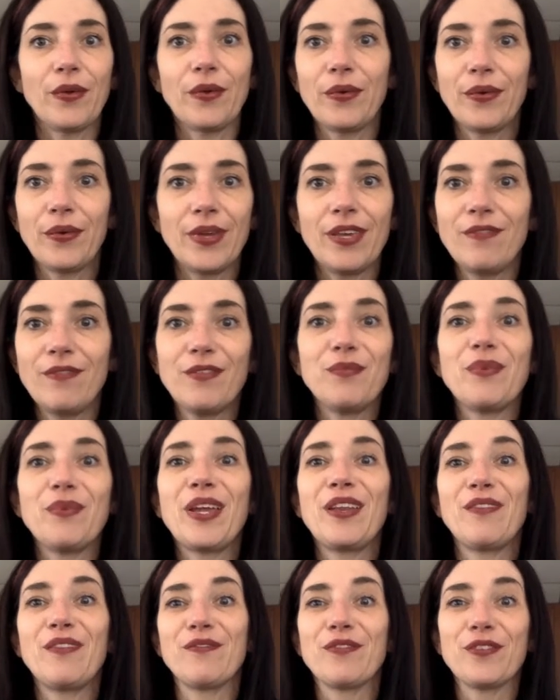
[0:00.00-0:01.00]
even
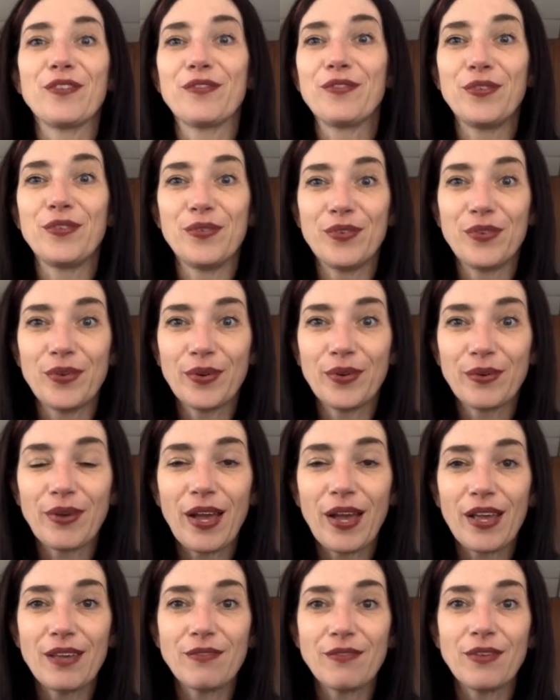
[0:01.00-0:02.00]
waiting for food to
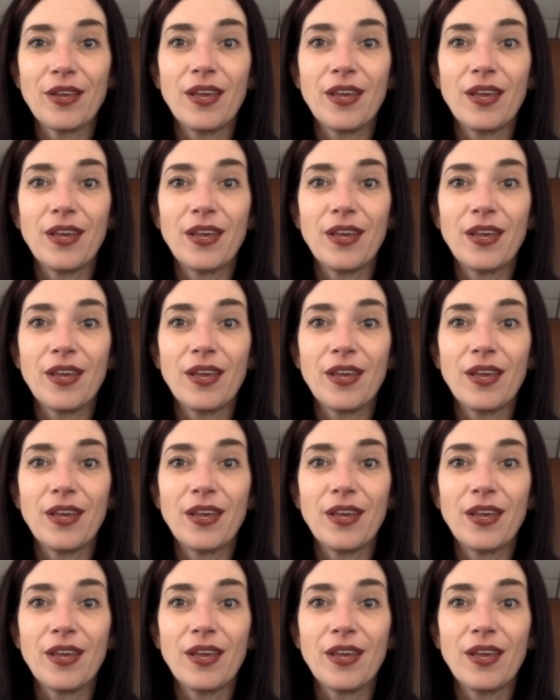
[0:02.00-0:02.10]
arrive